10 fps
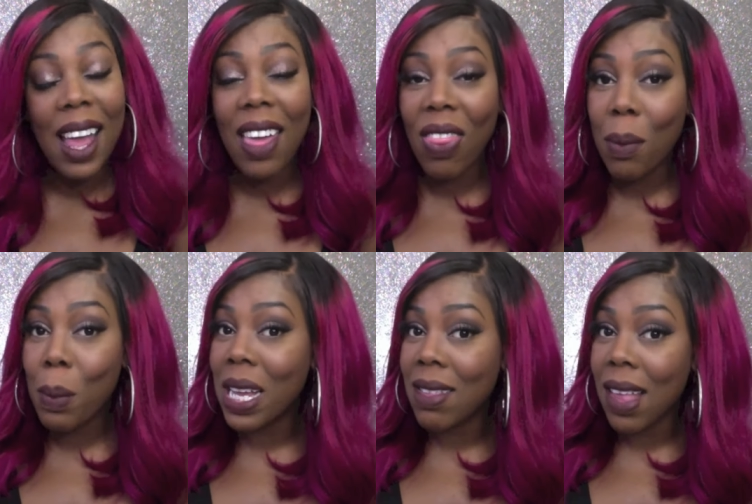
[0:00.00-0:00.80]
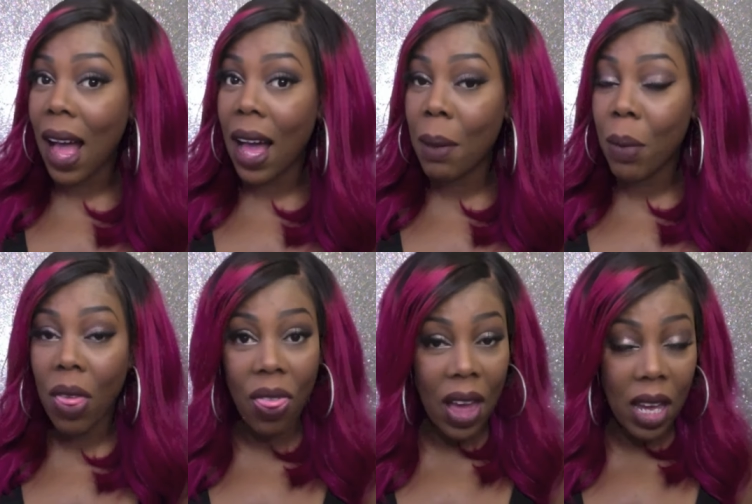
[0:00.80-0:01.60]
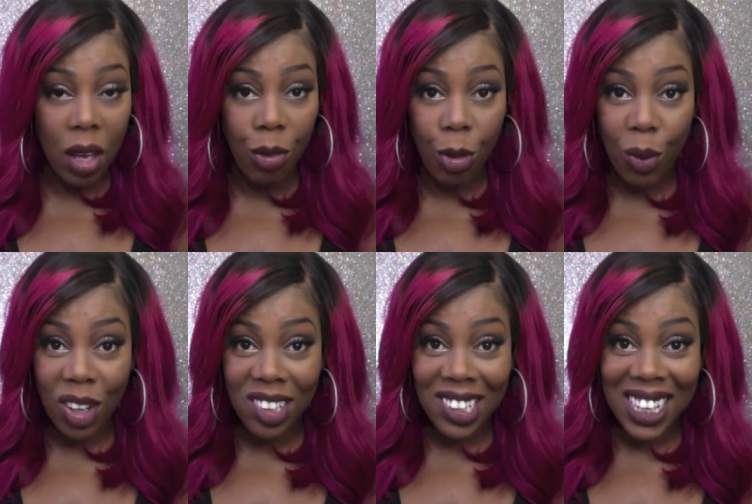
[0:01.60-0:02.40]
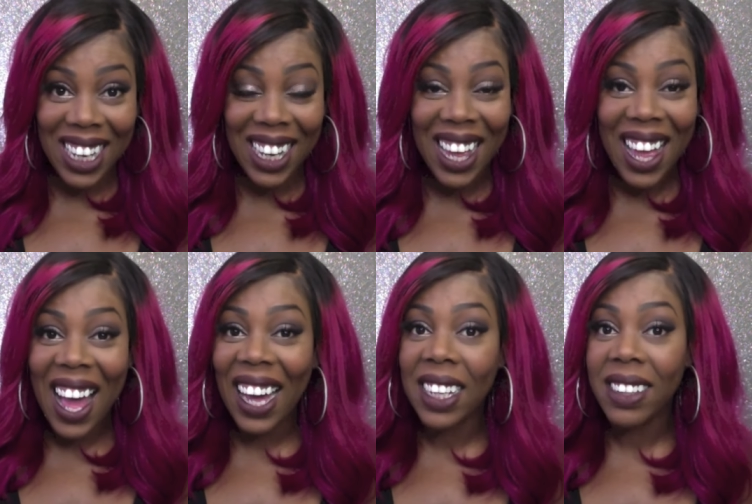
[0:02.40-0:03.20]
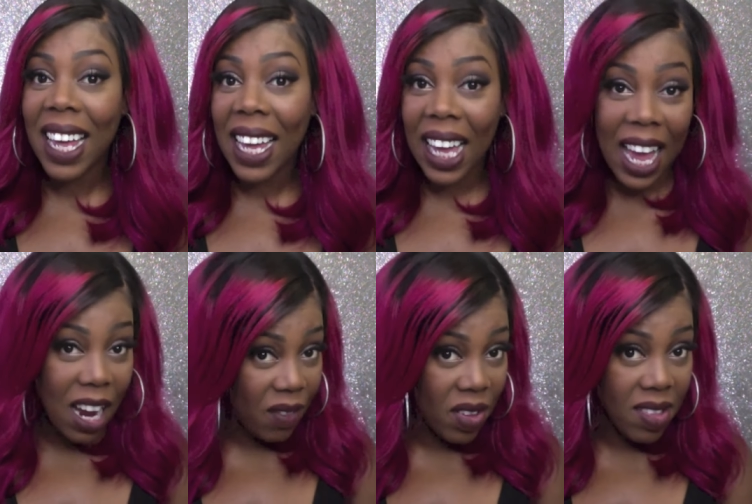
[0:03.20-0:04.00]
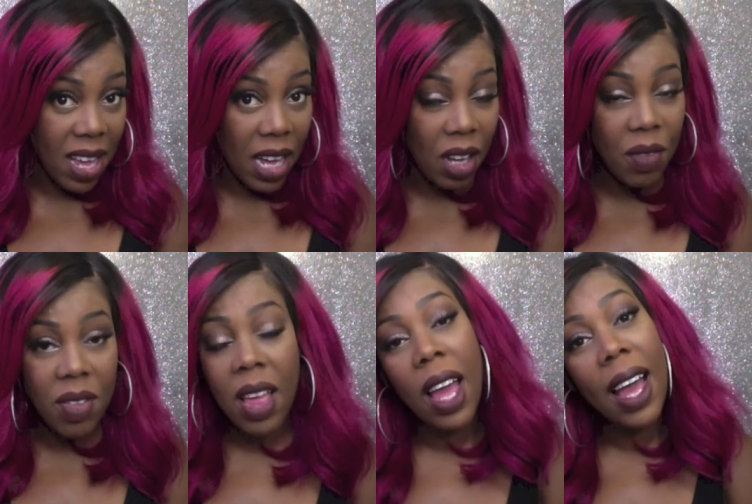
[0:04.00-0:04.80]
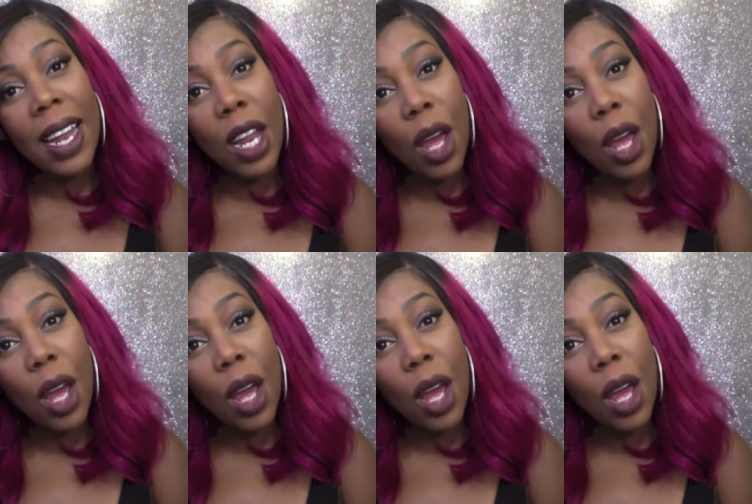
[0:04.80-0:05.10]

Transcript: In the meantime, thank you for watching and take care of yourselves, and